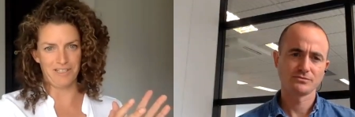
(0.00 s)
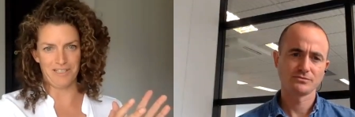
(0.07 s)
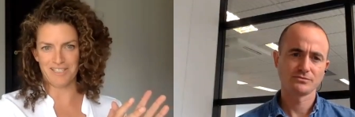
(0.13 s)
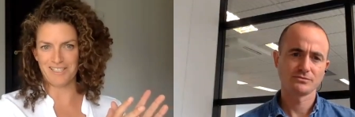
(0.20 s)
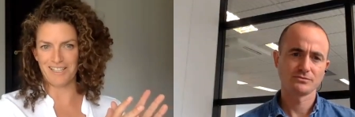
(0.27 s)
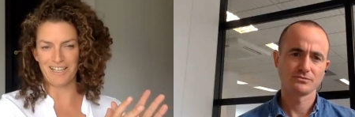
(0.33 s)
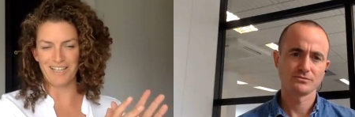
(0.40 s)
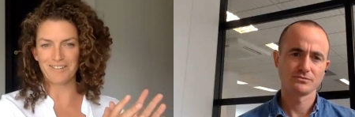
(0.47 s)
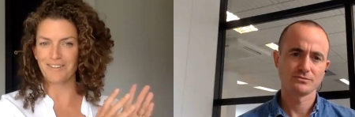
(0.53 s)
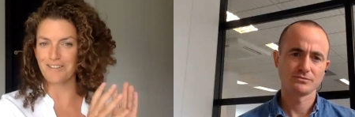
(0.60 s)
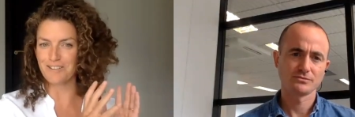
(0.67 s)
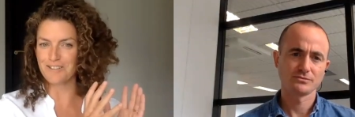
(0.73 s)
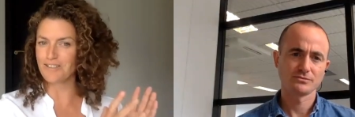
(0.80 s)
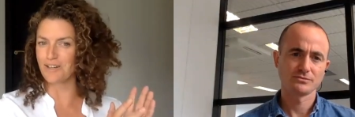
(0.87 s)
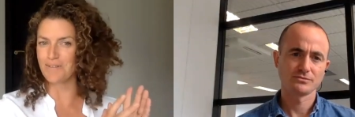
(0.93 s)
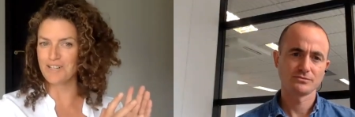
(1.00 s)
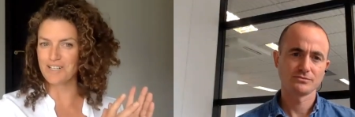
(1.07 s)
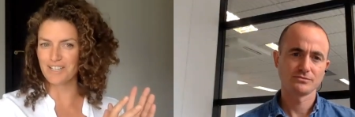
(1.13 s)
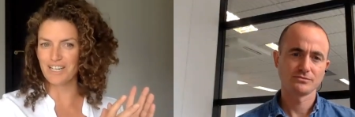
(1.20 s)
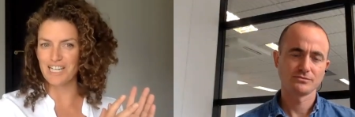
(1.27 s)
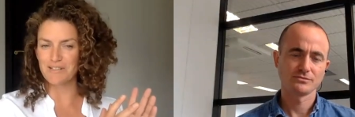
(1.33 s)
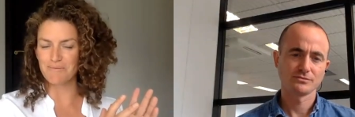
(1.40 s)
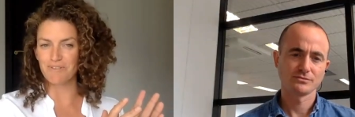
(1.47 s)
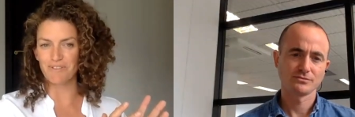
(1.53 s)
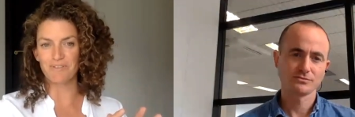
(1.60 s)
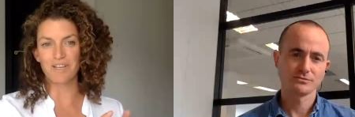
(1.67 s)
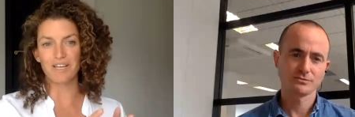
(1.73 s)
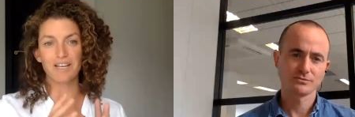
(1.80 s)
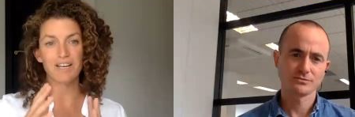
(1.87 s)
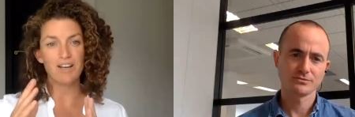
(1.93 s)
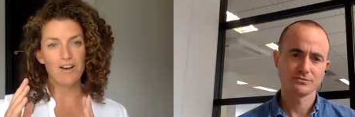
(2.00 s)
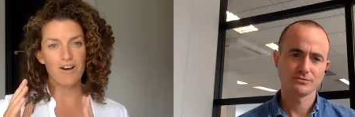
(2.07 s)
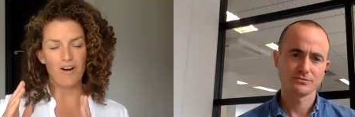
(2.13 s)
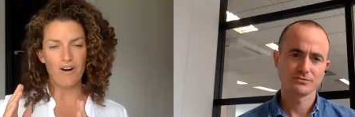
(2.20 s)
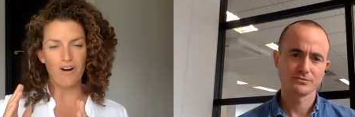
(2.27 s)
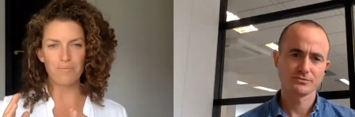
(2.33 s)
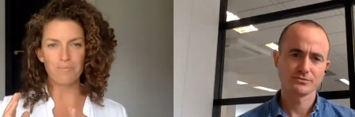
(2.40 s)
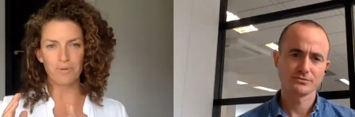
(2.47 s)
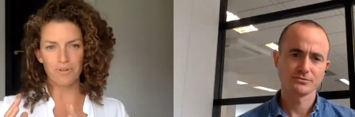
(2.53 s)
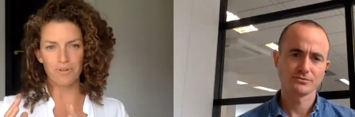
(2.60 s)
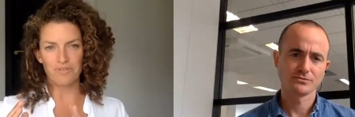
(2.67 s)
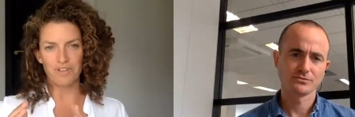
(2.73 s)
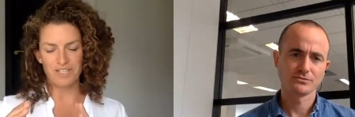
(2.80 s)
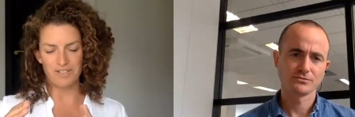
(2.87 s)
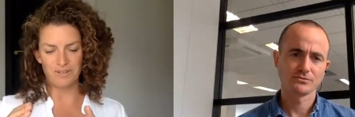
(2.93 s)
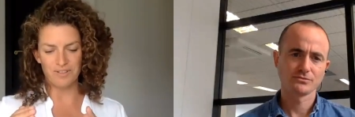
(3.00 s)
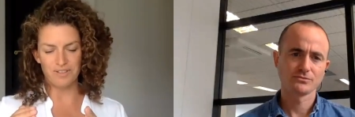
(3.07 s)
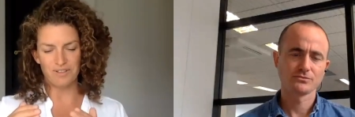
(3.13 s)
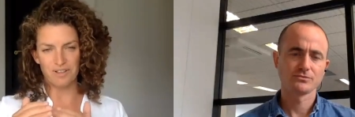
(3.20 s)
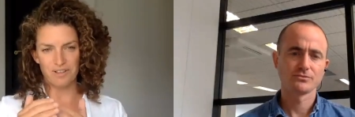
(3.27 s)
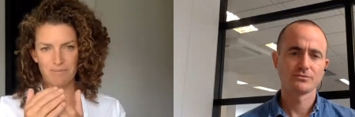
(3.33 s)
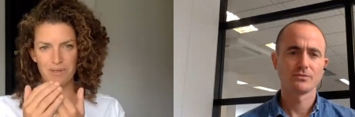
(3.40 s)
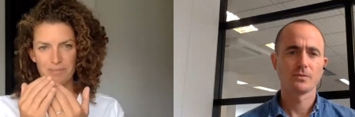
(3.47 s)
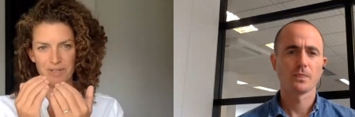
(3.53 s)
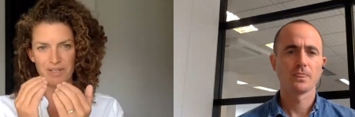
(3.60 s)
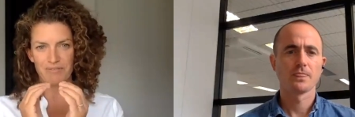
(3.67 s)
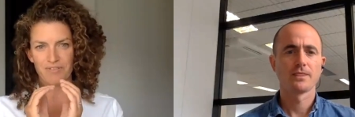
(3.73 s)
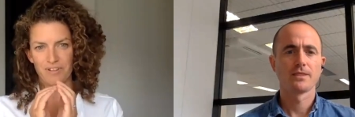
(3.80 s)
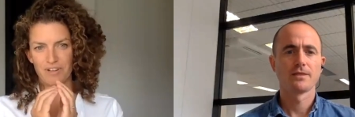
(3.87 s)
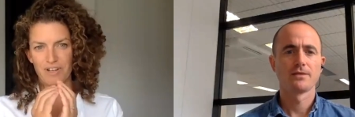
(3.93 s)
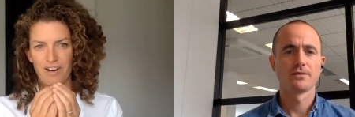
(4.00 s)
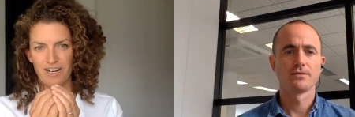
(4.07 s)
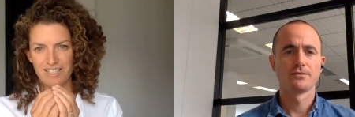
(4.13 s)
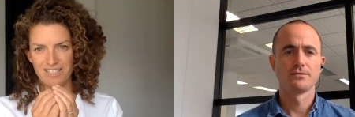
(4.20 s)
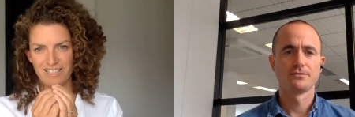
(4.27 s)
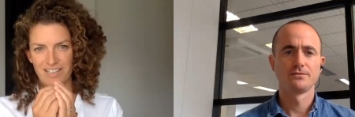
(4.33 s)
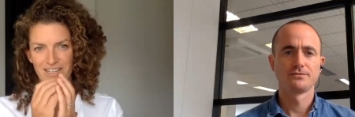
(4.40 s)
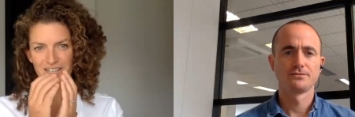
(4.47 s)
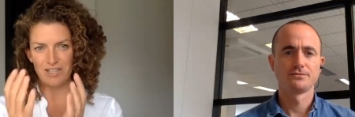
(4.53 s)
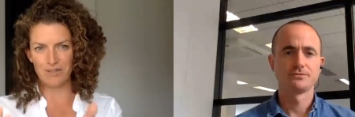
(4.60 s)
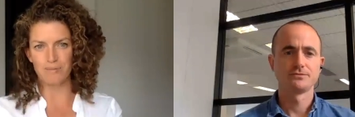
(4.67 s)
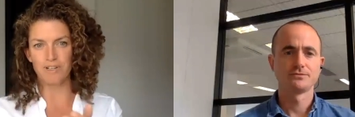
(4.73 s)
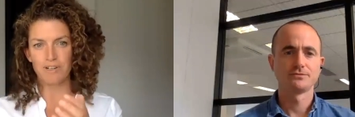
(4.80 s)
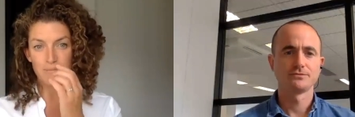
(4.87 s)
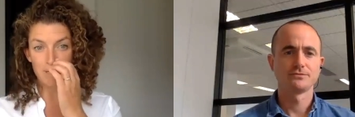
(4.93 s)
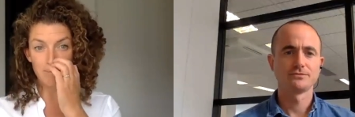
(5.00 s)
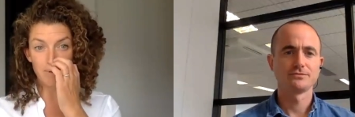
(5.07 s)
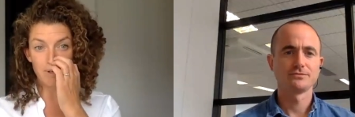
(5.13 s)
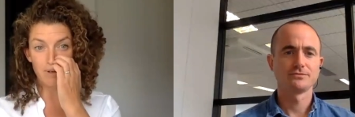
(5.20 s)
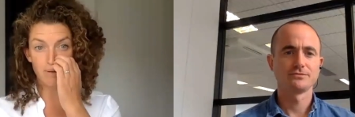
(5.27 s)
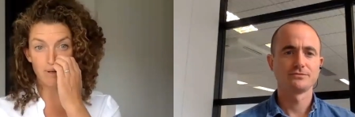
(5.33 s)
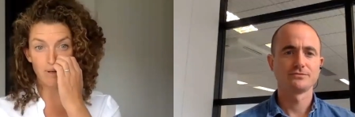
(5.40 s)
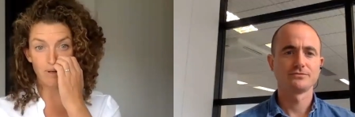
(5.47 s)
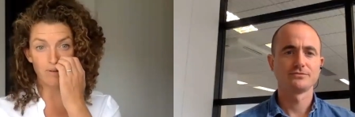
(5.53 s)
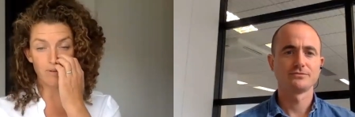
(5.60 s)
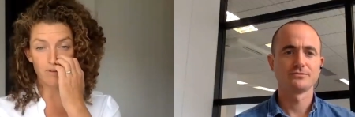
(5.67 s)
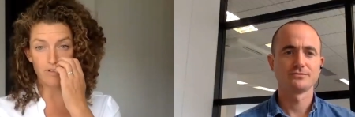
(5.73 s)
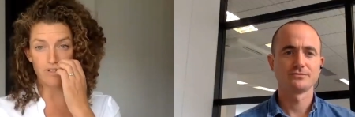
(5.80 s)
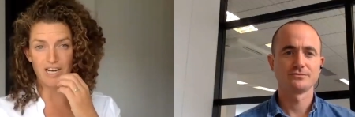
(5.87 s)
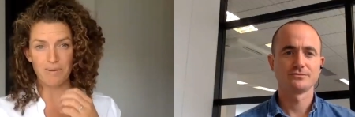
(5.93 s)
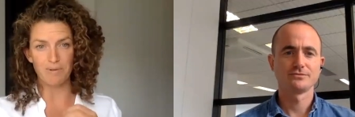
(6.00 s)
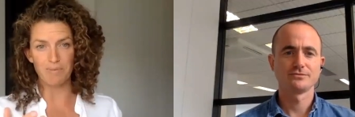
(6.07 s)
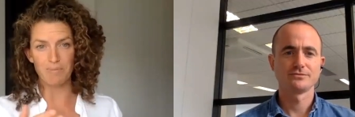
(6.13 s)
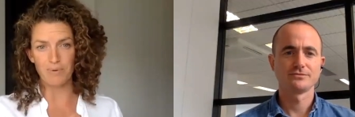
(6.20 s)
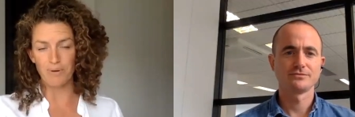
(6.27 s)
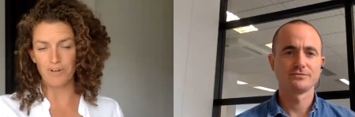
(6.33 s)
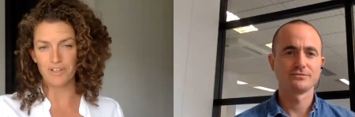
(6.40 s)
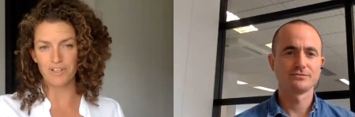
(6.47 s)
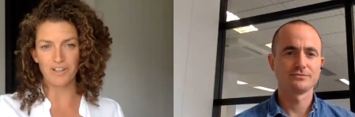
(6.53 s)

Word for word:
Speaker 1: this. Like, there's so much engagement from there on board the vessels, you have got to remember they're very isolated. You would remember um, your time on board. You